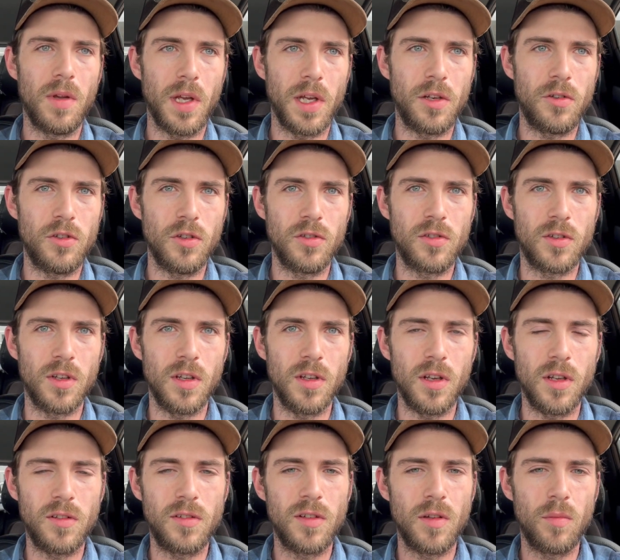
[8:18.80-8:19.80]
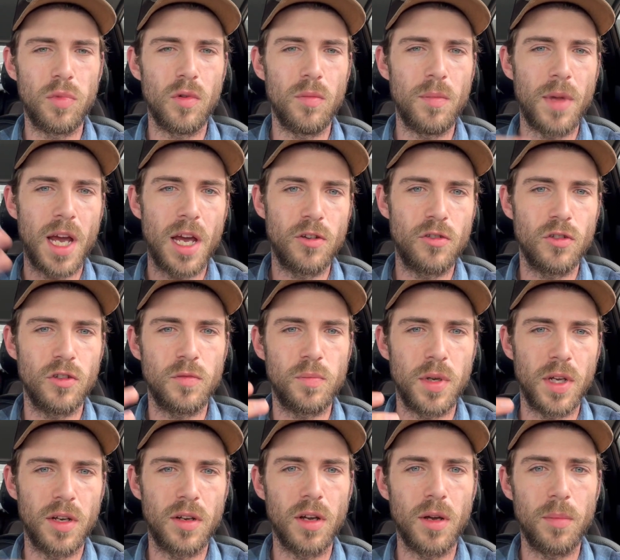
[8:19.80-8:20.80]
just a simple mattress
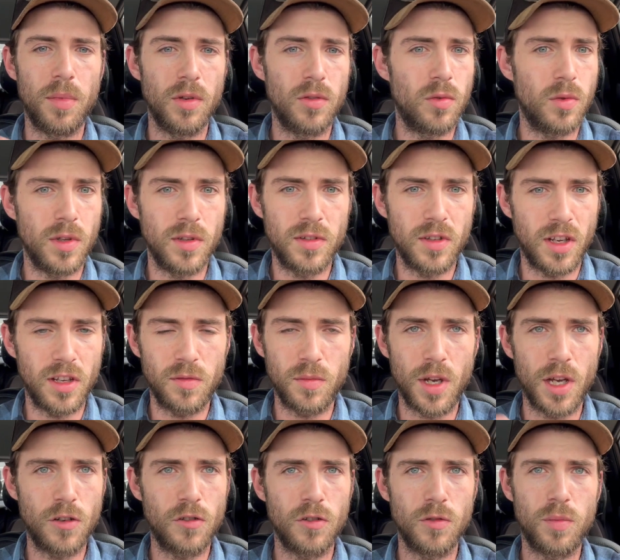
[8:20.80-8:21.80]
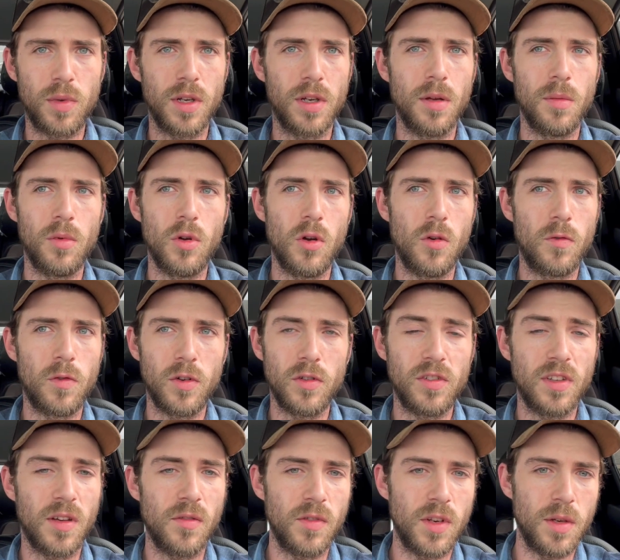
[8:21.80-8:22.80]
pickup, a twin size mattress pickup, go for
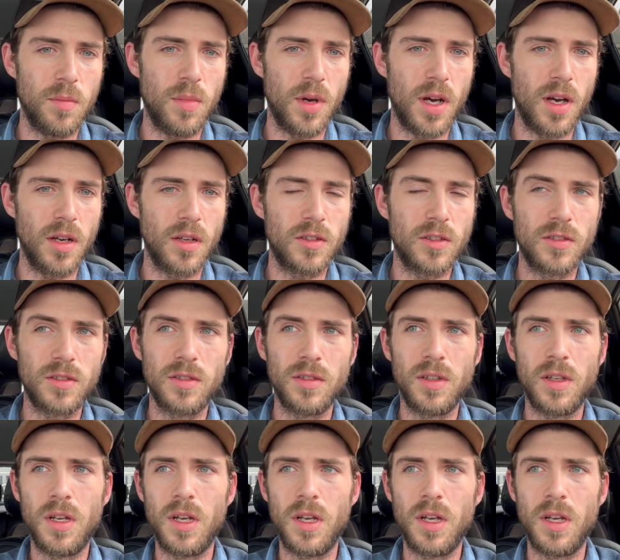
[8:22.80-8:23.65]
$70.